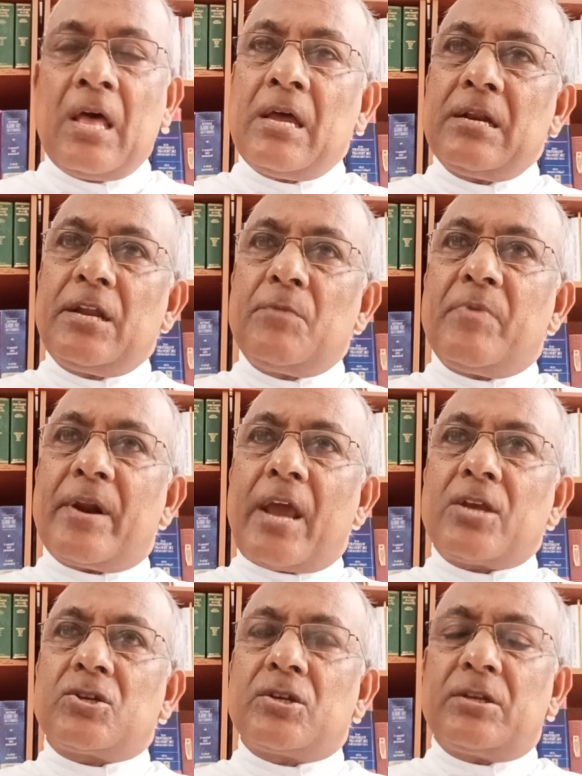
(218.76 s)

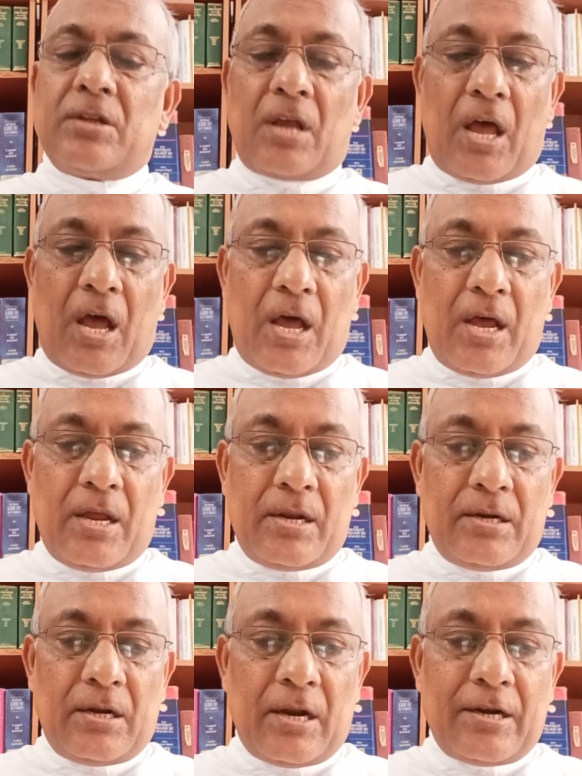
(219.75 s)
Liberation
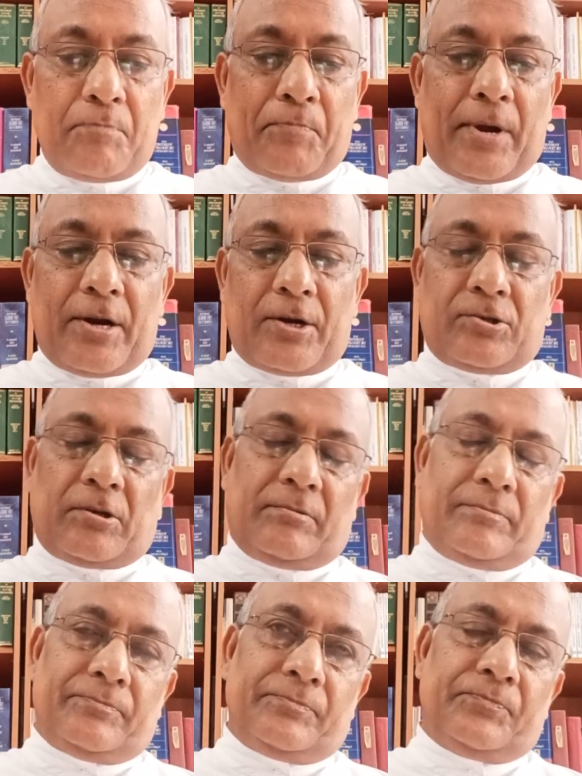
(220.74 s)
and departure,
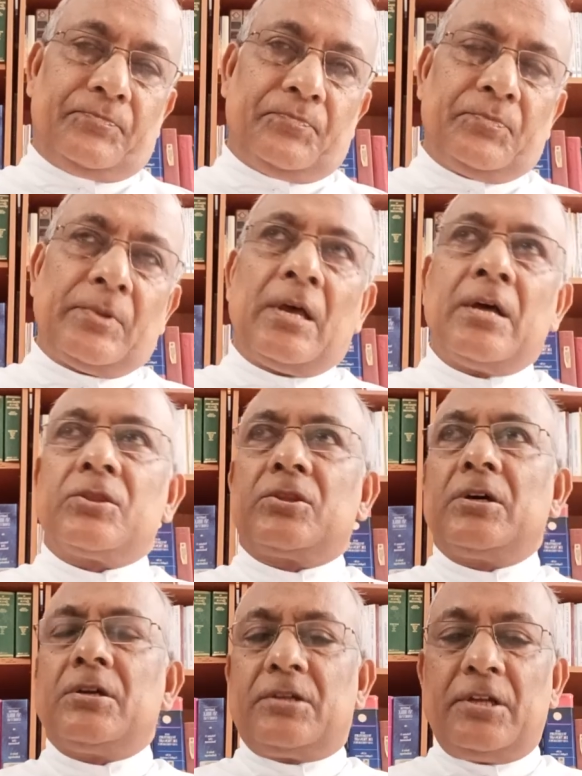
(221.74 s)

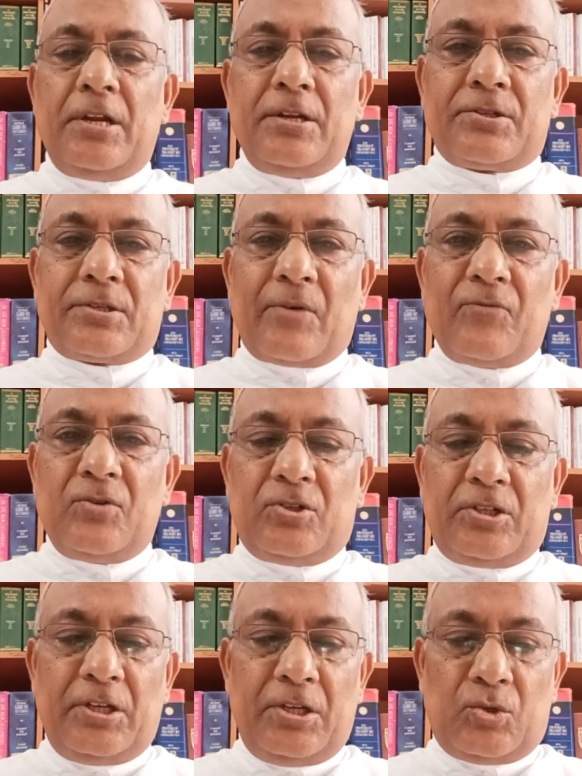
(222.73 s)
13,
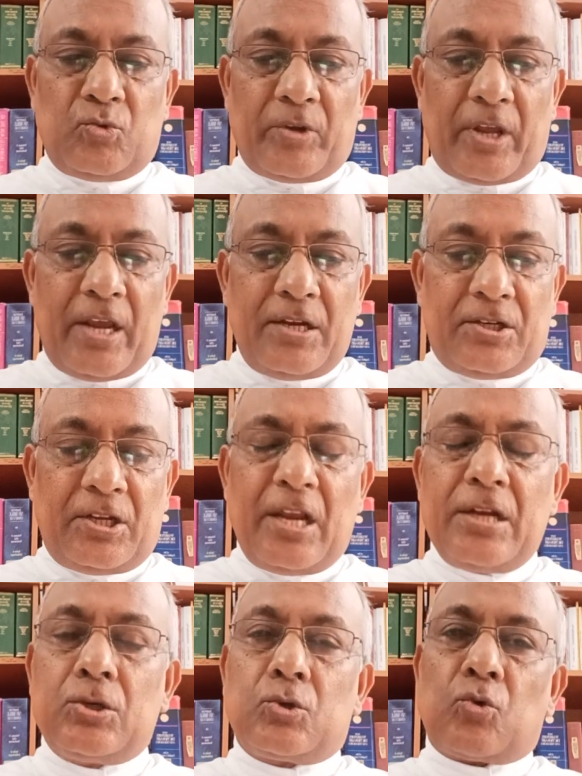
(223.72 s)
17 to
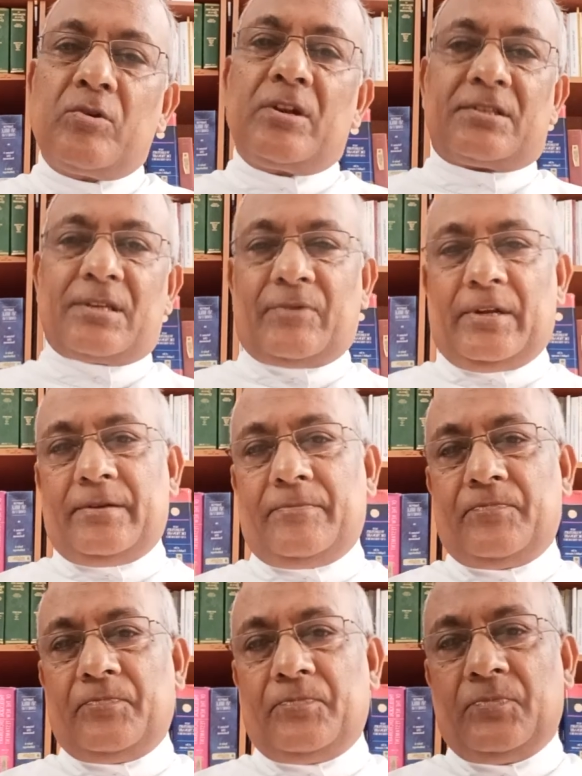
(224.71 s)
18, 27.
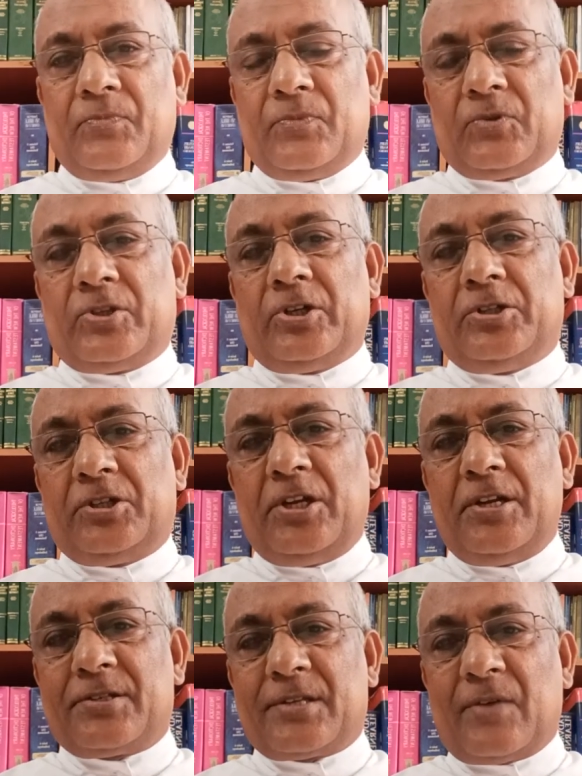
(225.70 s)

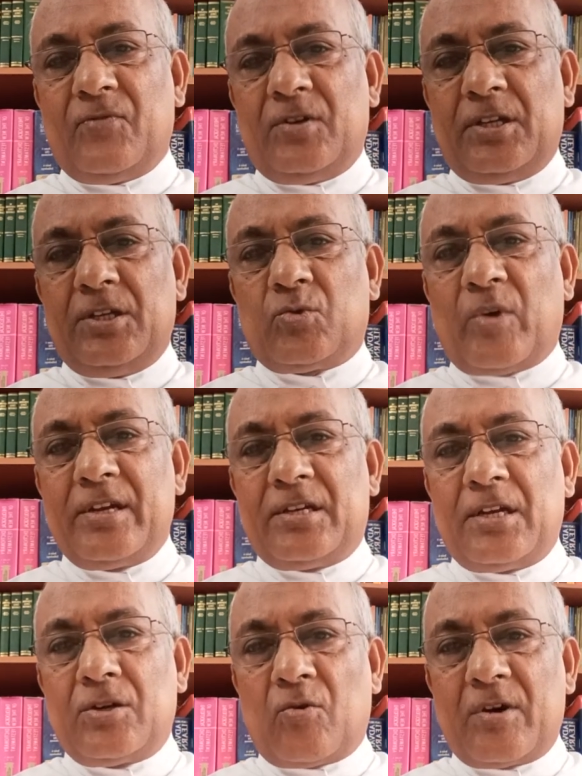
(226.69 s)
13, 17 to
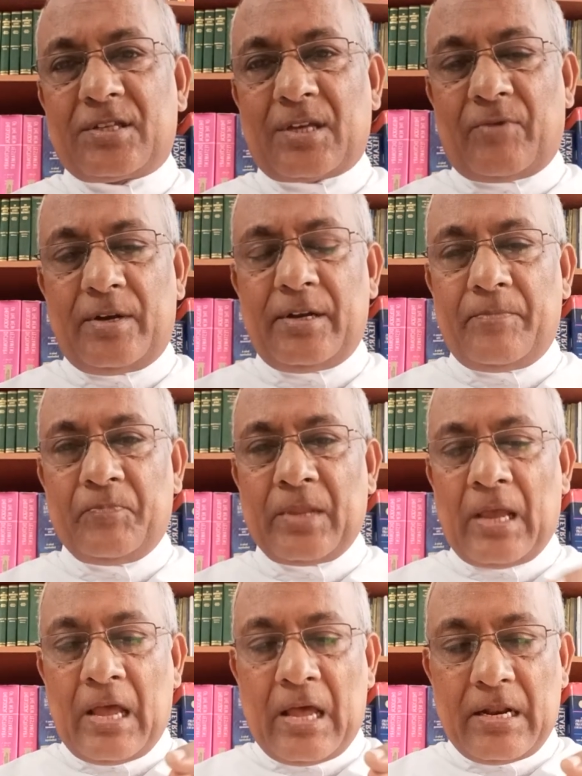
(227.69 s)
18, 27.
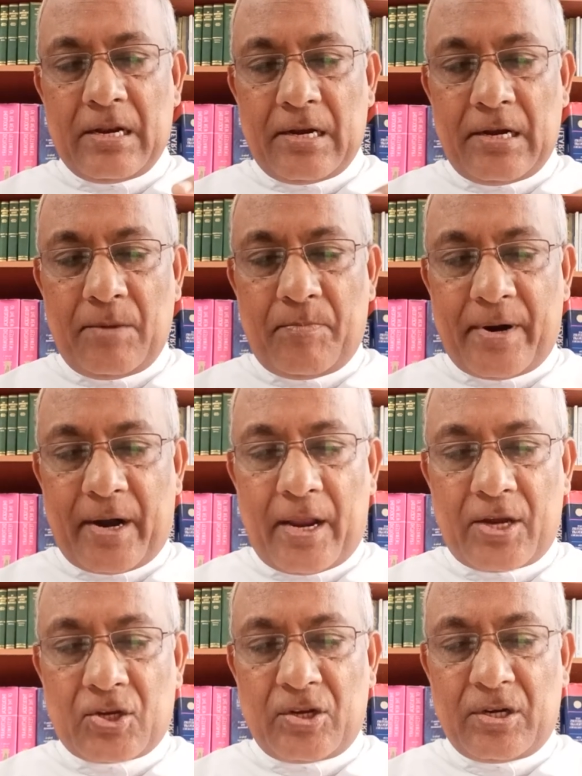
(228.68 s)

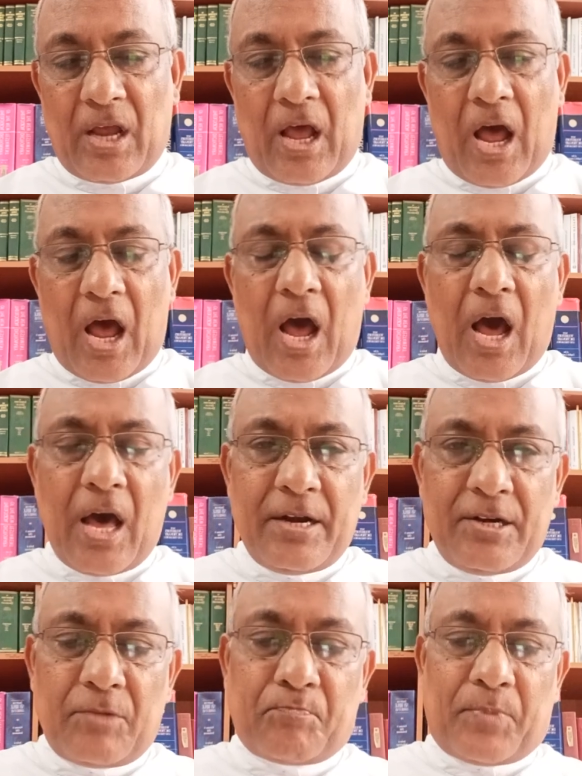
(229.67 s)
Liberation
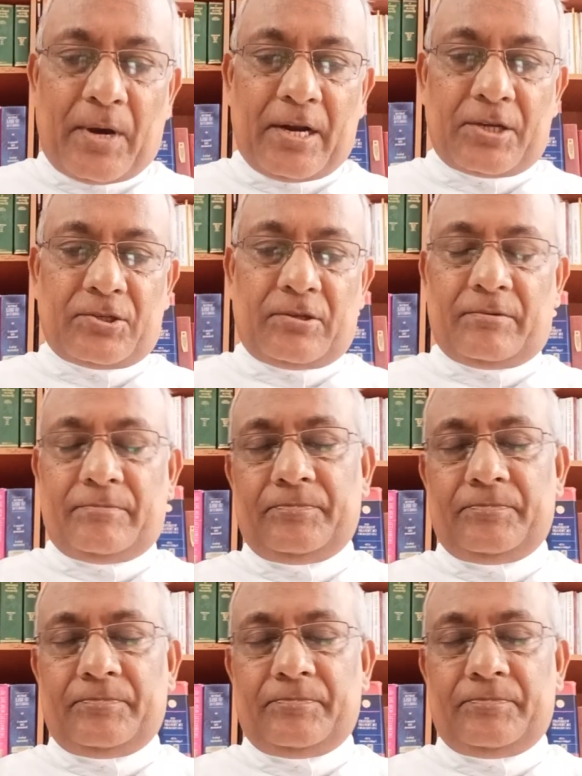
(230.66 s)
and departure.